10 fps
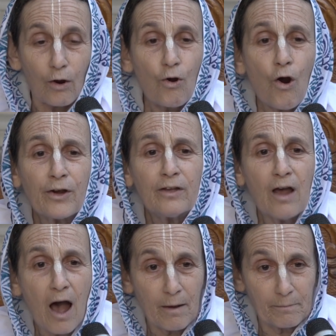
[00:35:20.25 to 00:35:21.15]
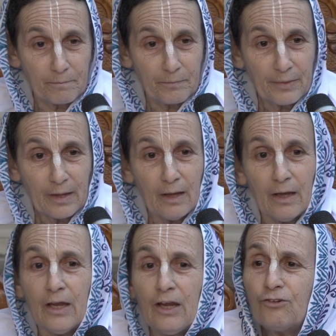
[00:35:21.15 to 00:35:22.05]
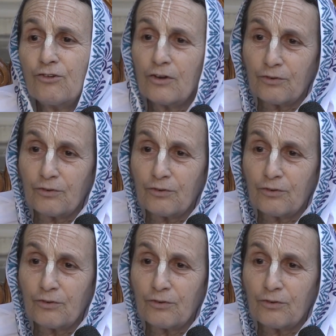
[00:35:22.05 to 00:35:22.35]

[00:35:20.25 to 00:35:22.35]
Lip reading: Gaura Dham, he should